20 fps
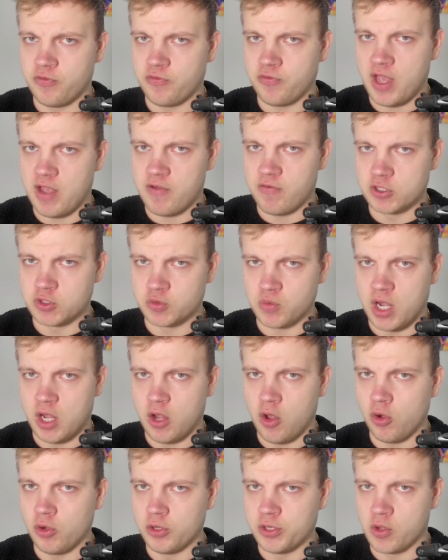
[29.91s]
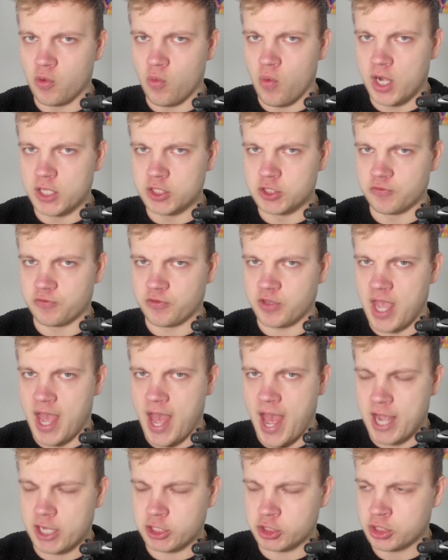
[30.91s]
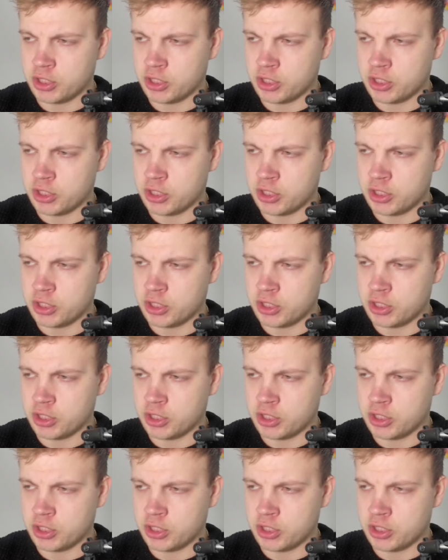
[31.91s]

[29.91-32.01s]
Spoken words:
favors while holding wads of cash.